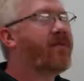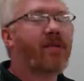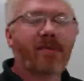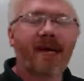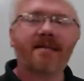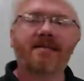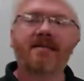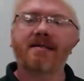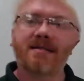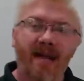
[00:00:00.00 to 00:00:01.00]
the
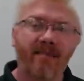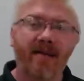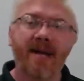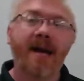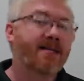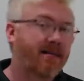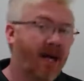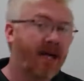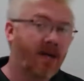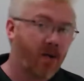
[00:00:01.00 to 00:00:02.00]
base 7
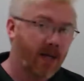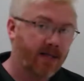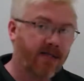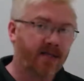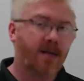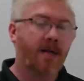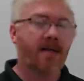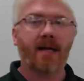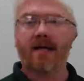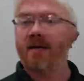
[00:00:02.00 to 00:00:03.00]
SI units,
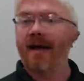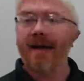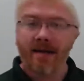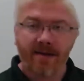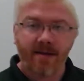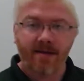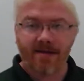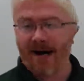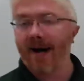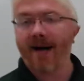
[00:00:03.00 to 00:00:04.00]
like length,
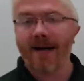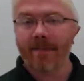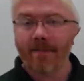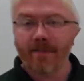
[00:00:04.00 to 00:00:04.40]
time,